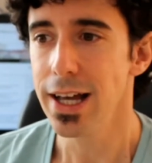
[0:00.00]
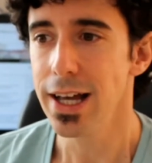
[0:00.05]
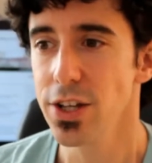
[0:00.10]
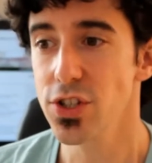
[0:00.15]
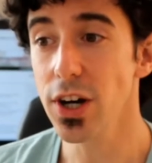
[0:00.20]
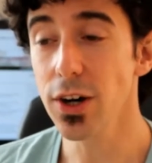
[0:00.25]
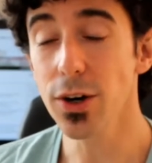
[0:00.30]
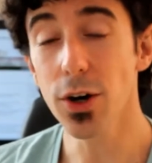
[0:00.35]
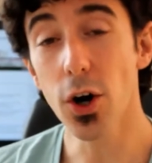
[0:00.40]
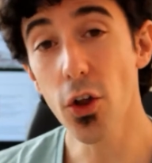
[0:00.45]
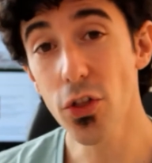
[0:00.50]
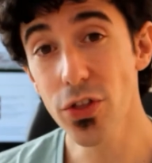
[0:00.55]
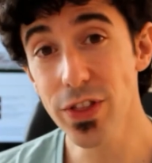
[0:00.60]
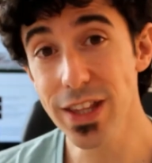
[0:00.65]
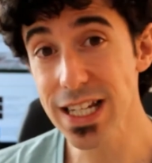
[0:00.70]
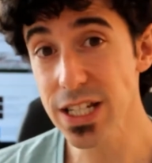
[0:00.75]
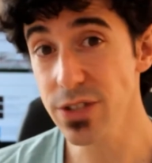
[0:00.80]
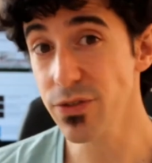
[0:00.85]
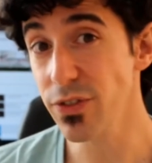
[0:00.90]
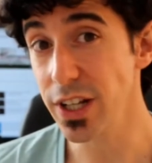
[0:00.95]
So on
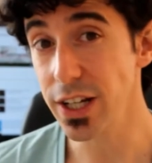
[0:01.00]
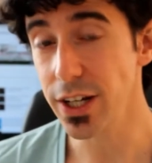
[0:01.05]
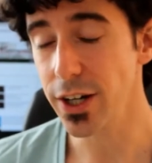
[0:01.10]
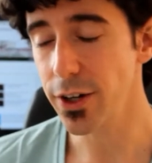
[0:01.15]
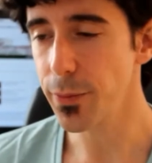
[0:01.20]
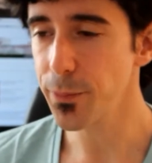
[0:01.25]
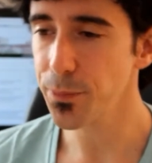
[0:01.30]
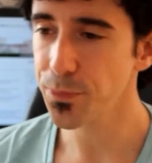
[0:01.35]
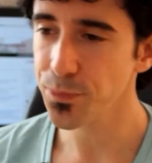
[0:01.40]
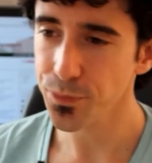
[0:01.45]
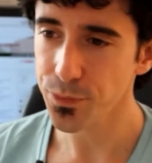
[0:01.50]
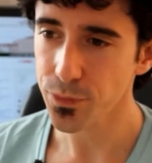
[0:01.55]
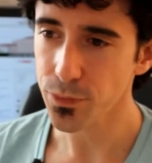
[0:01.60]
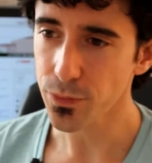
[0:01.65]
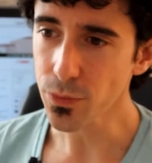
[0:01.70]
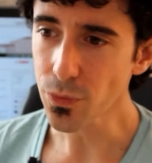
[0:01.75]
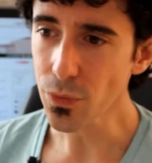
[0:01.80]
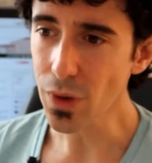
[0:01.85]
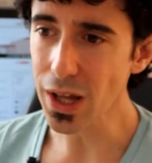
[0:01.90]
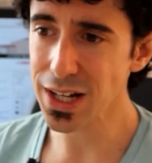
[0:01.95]
this video,
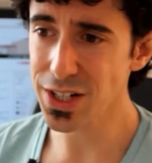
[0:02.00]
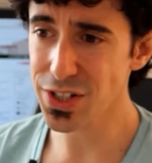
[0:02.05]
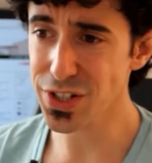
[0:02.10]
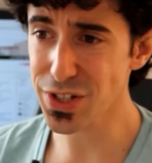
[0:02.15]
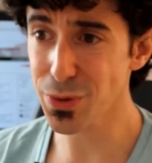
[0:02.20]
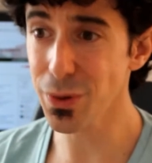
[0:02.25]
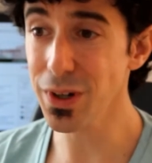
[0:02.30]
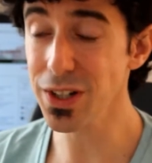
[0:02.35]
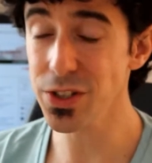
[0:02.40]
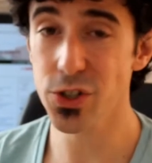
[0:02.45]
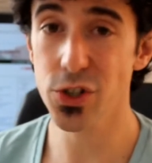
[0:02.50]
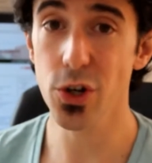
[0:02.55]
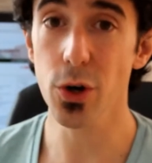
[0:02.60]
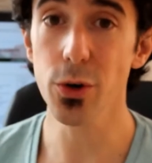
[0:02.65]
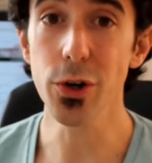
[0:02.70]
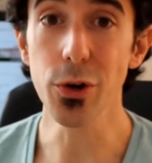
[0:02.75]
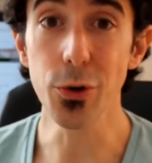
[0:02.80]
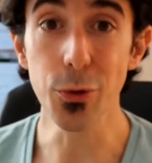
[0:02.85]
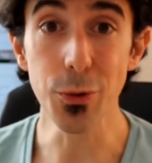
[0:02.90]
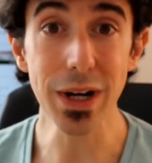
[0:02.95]
I just wanted to show
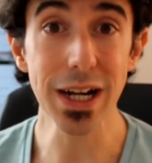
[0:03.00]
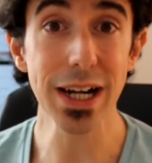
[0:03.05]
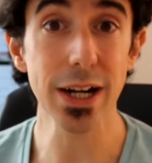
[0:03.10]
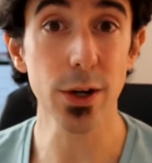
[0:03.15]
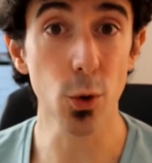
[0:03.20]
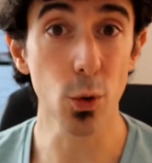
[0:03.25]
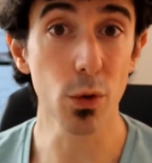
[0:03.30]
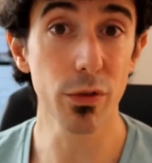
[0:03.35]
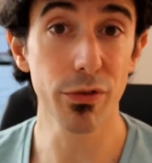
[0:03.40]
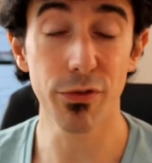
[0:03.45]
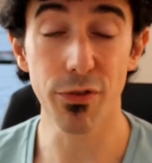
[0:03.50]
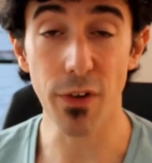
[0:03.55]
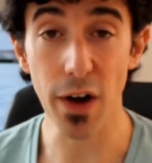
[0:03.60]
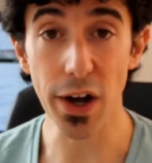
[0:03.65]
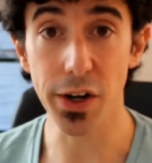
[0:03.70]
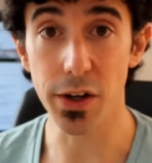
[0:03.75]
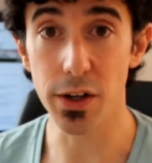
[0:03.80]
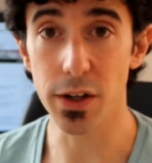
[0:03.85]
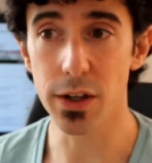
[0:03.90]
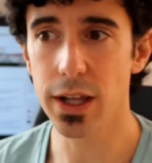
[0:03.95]
you a really cool
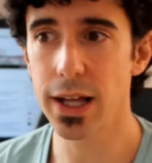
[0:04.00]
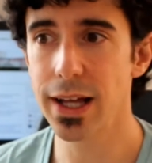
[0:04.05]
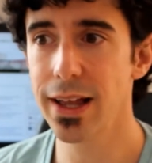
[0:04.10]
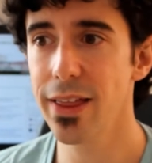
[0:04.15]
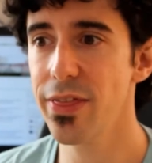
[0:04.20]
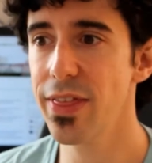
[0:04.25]
funnel